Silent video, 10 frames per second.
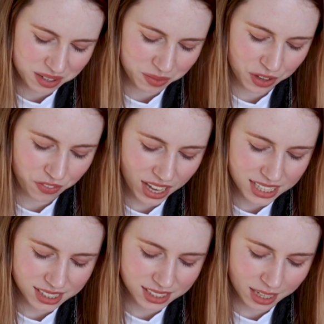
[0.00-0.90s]
"We
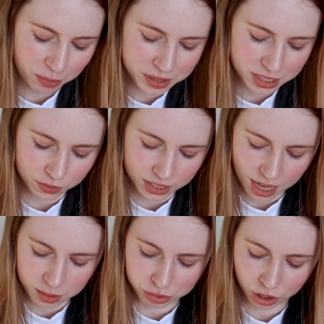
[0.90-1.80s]
face the depths of the
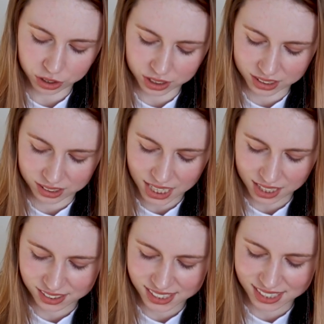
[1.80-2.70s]
unbroken,"
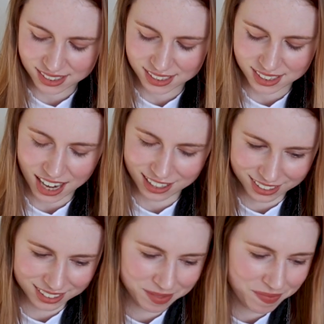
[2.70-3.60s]
Kel says to
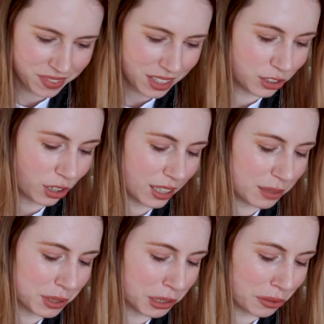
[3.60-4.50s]
Tyler, not
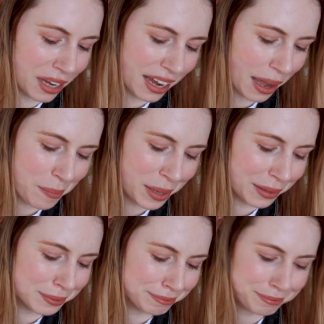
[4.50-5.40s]
even looking at me.